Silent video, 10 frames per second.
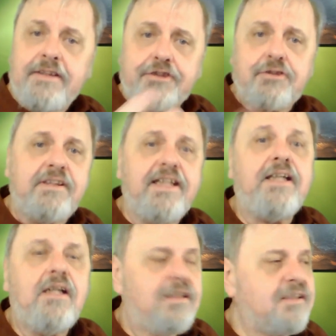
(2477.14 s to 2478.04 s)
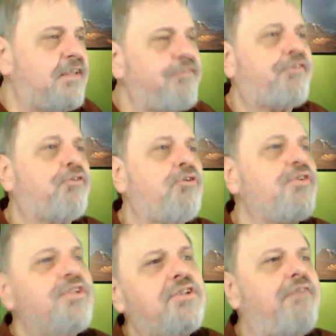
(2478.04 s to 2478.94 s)
And you literally sift
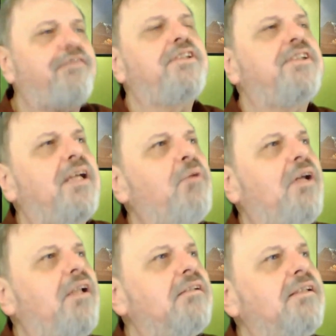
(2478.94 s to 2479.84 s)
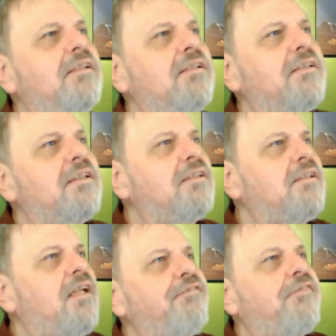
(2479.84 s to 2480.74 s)
through the stuff and you say, well, the, the
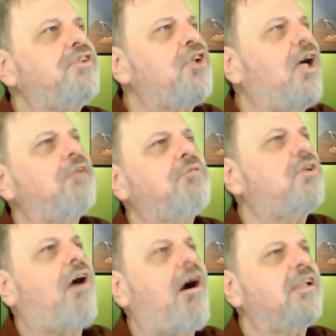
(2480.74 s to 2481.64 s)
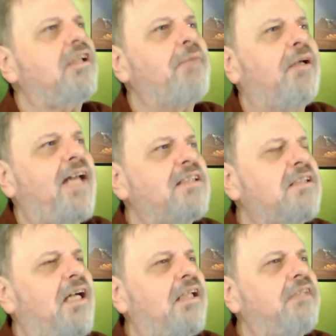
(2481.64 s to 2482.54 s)
stuff that John was talking about,
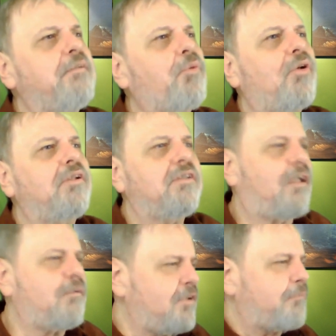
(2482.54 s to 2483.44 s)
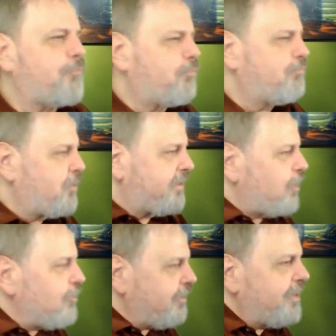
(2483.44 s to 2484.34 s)
that's kind of important. I'm going to put
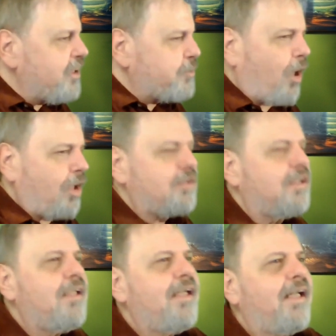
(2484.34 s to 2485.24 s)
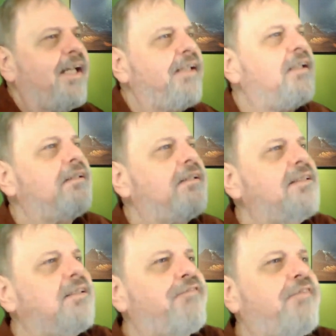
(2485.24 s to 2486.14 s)
that over in this box. And the
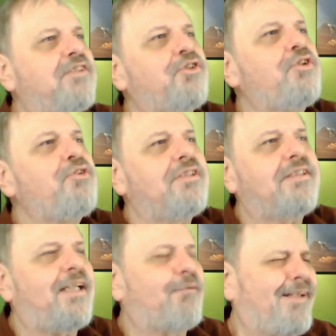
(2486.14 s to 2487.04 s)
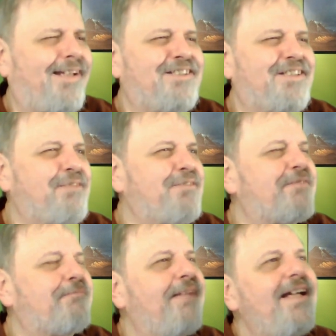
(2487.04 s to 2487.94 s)
stuff that Susan said, well, she
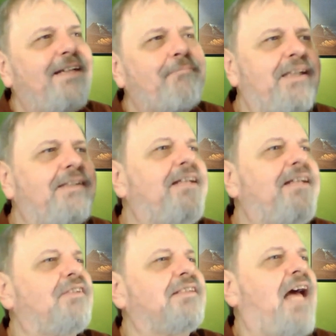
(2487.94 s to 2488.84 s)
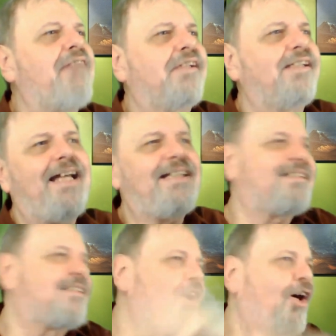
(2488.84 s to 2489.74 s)
was being devil's advocate,
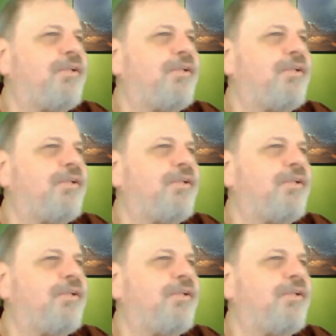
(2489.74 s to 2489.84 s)
that's